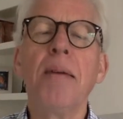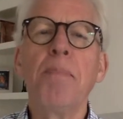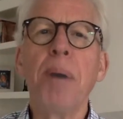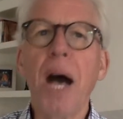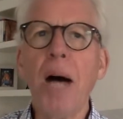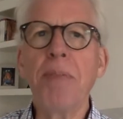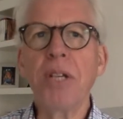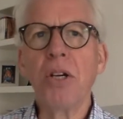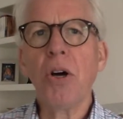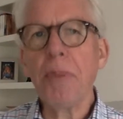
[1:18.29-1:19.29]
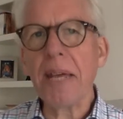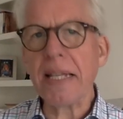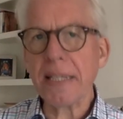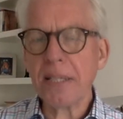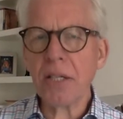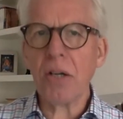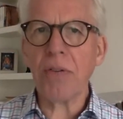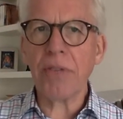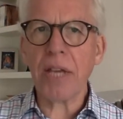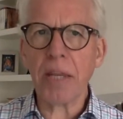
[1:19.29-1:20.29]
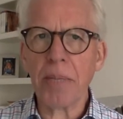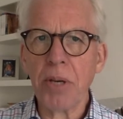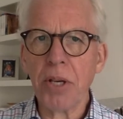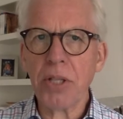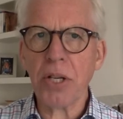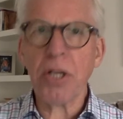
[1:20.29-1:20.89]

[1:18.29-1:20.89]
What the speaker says: barbed comments of the other person,